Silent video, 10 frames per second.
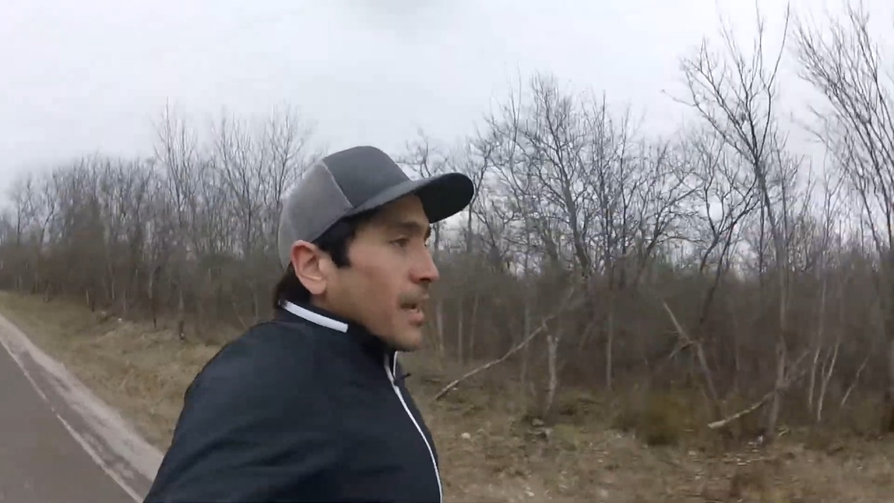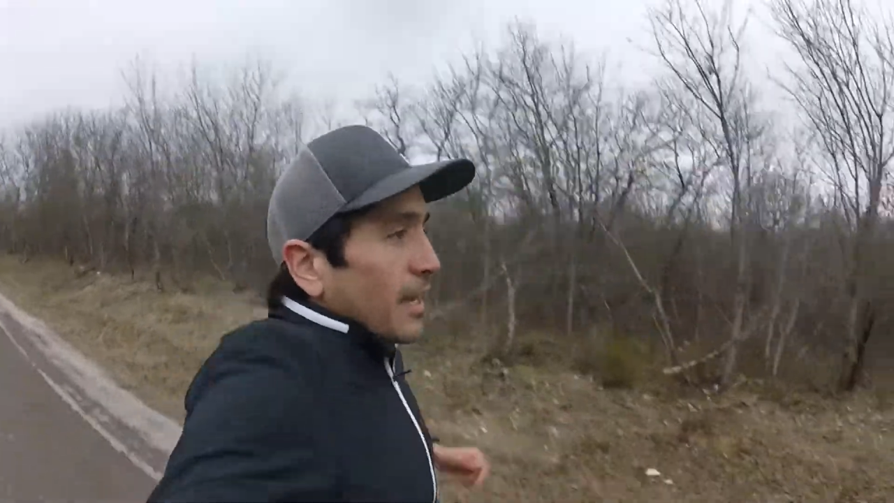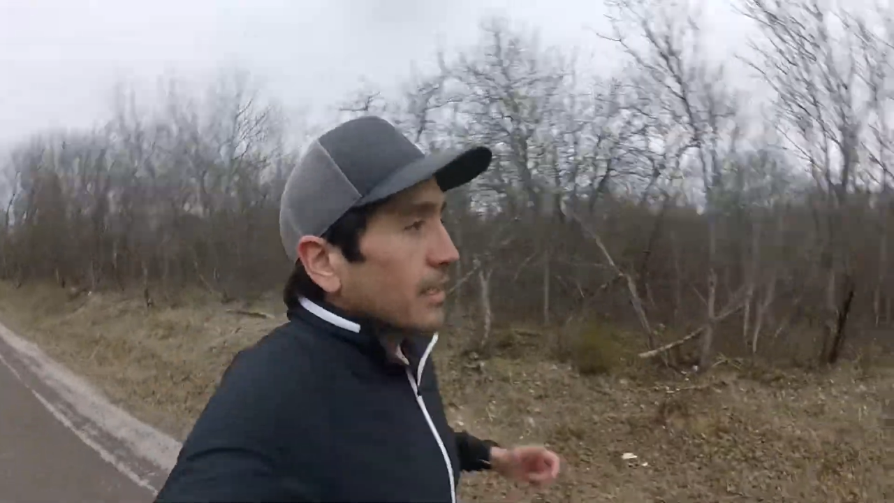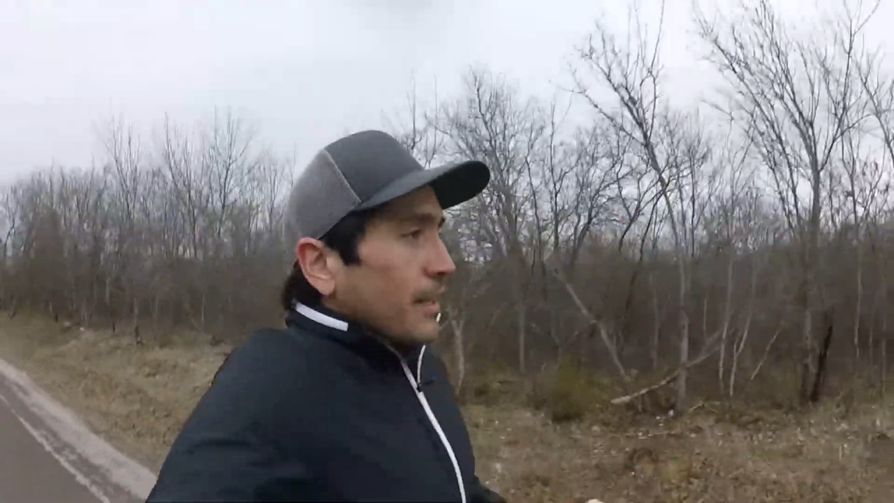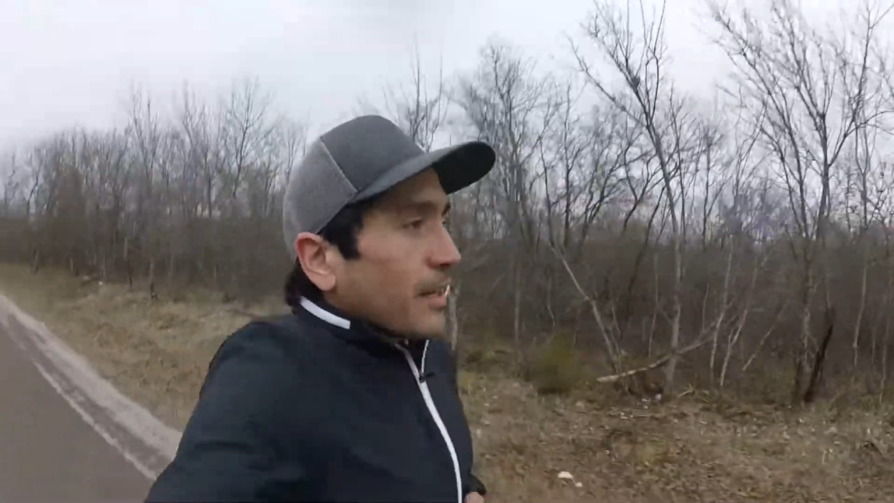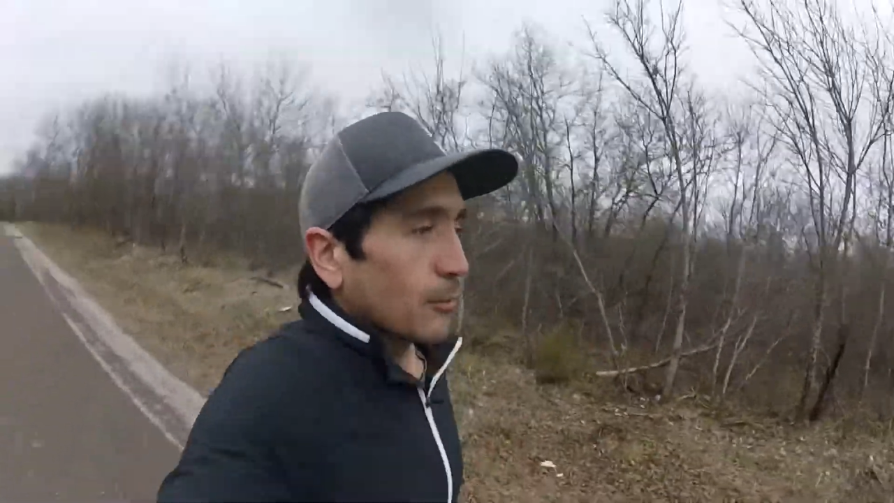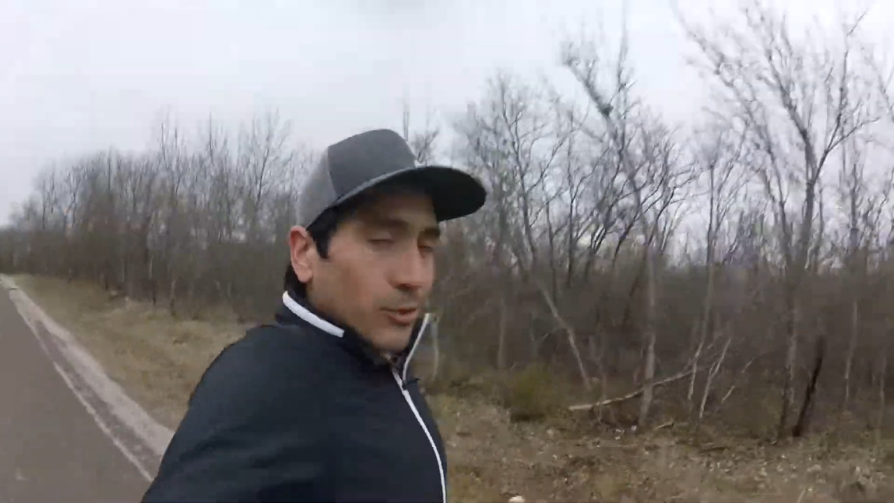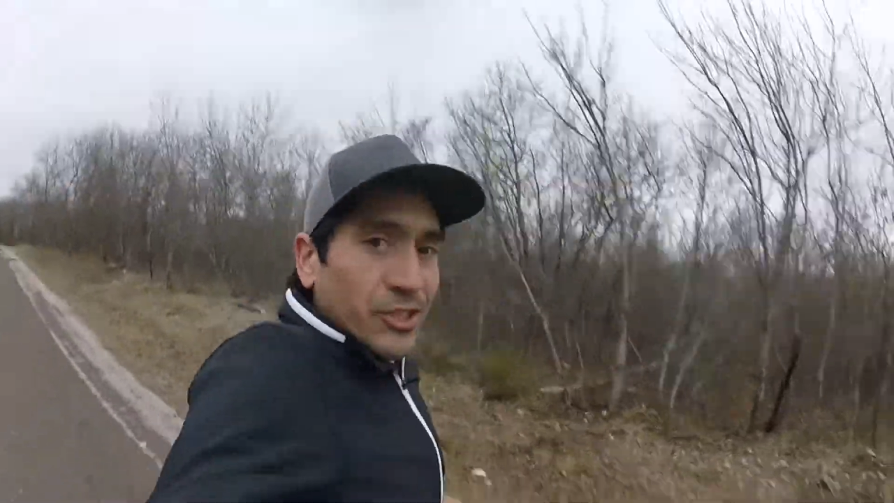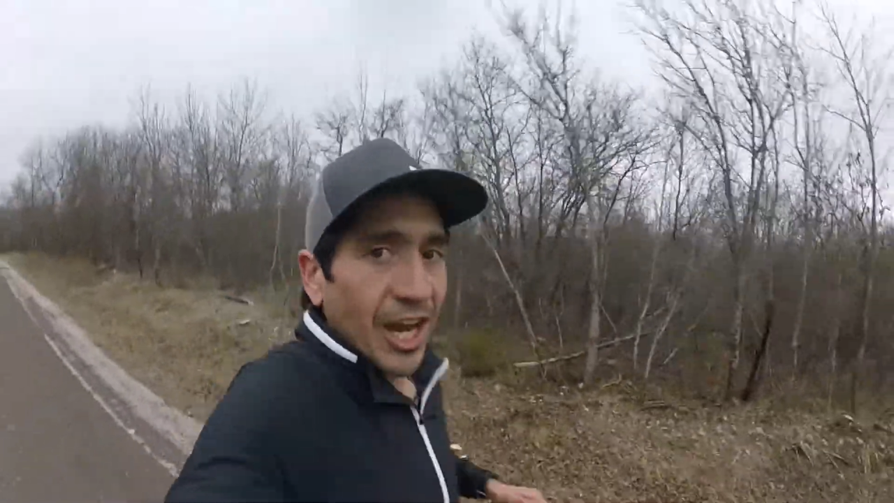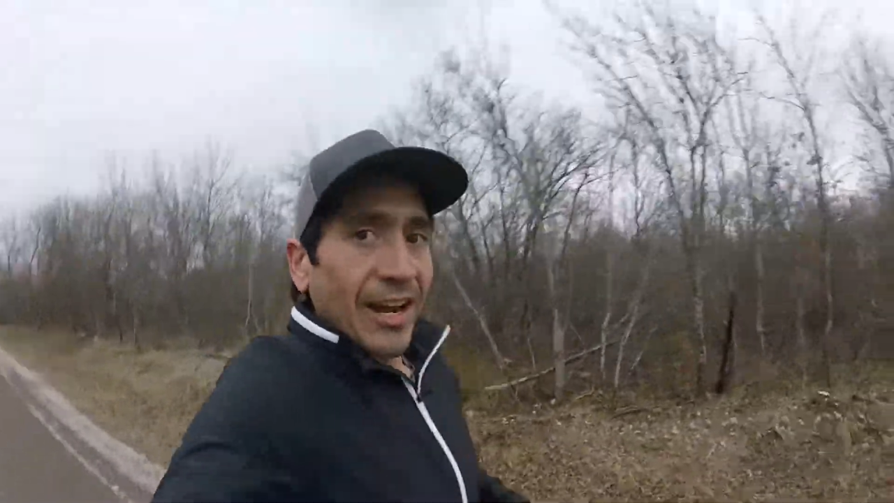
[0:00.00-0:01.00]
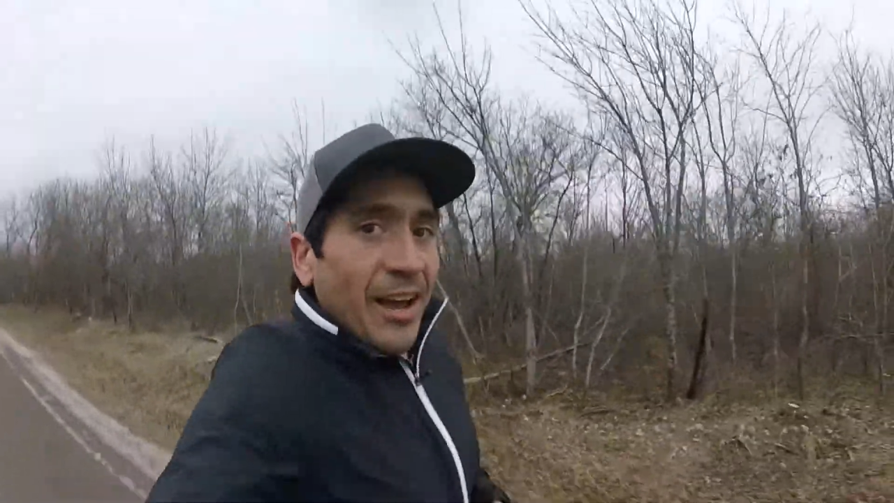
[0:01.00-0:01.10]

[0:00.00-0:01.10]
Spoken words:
and we'll chat